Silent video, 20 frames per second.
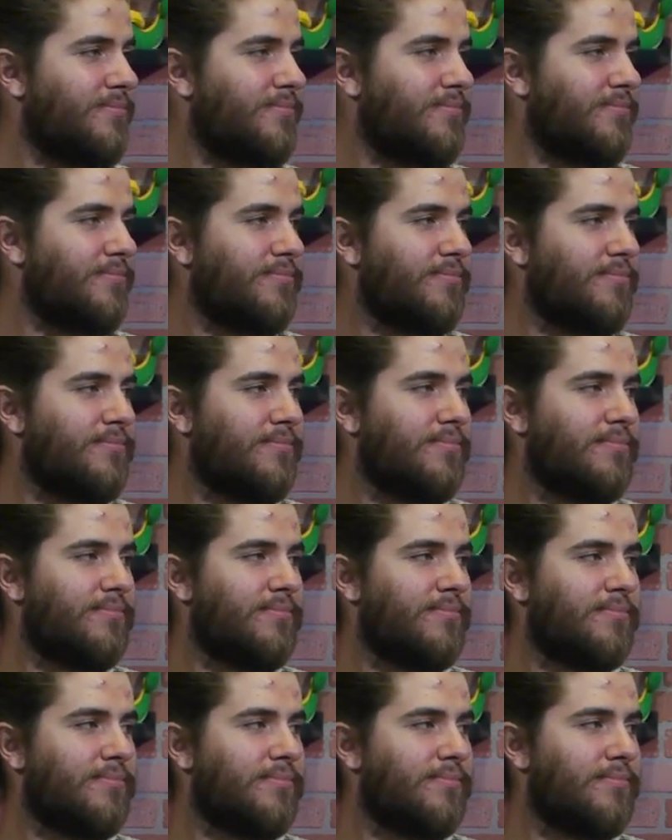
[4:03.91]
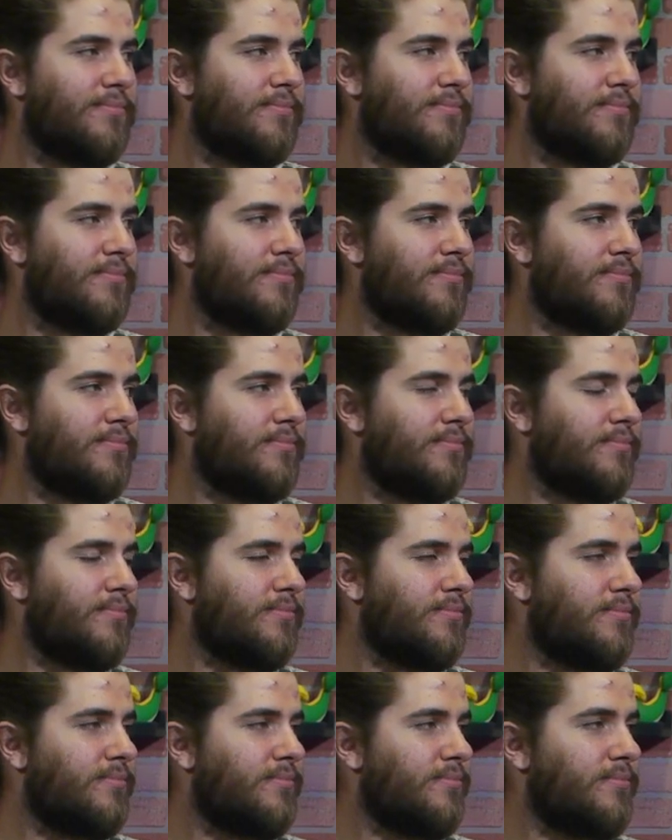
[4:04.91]

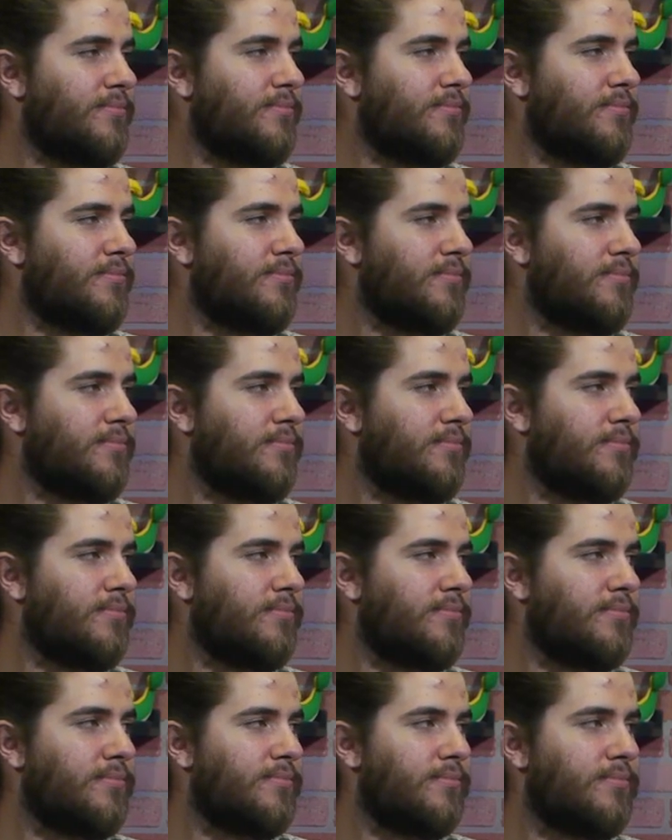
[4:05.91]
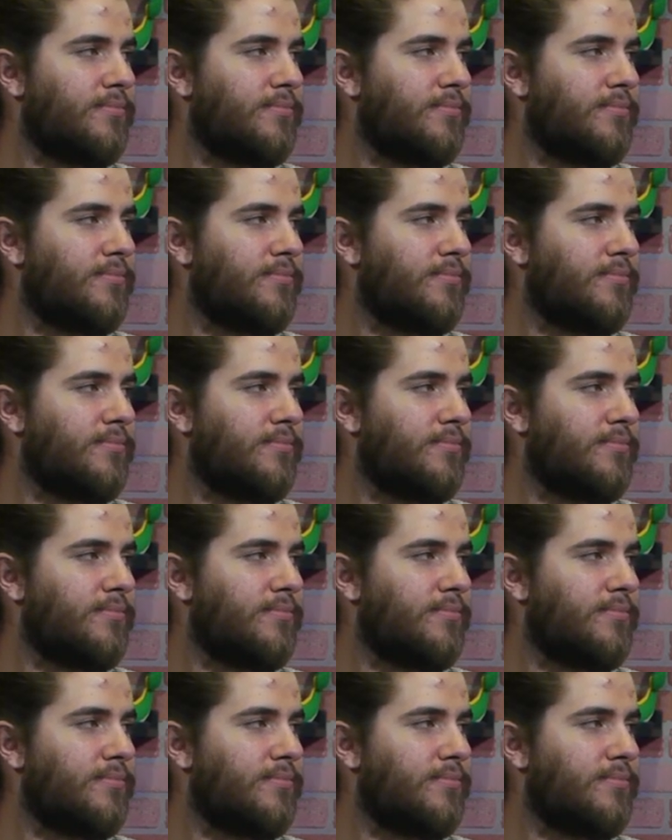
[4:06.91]
[no speech]